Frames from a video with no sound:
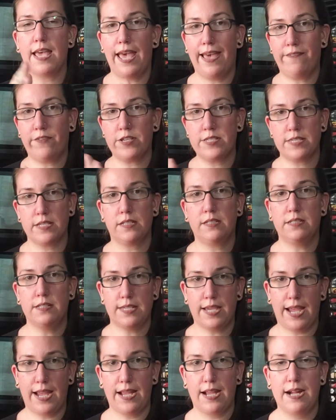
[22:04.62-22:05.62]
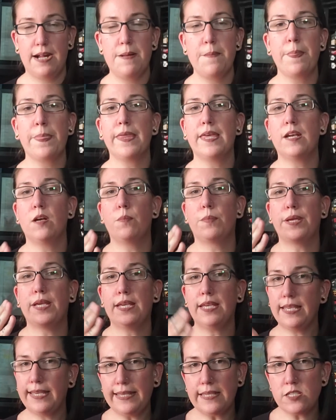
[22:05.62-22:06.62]
every single day. It'll be
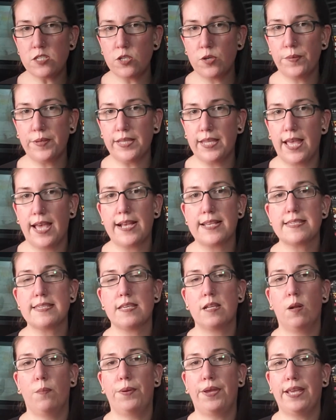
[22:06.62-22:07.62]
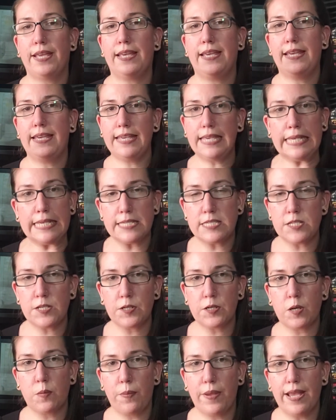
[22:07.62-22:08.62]
easier to relax, it'll be easier
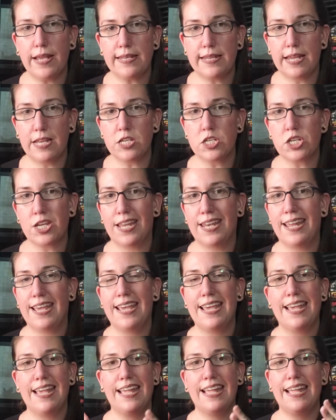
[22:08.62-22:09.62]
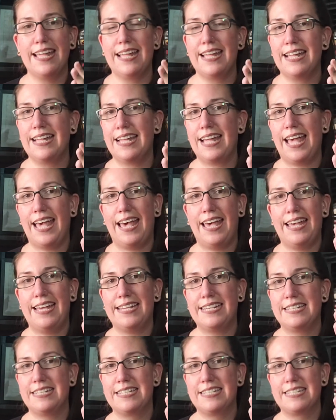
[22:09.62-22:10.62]
to pay attention,
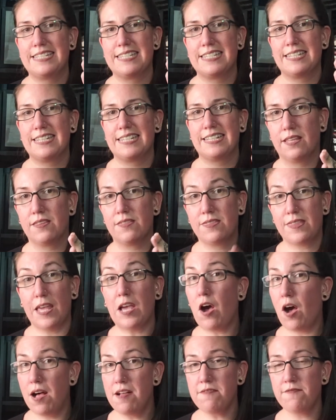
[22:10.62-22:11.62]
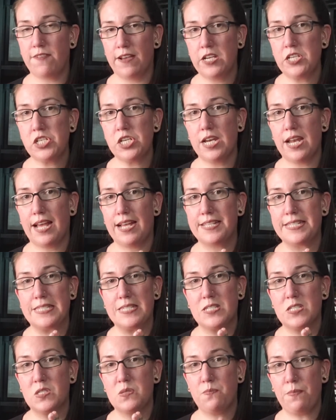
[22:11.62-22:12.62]
and they all function on
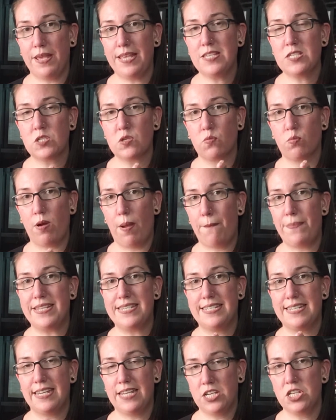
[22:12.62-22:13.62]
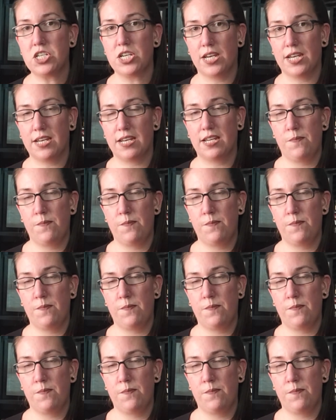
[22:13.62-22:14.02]
spaced repetition.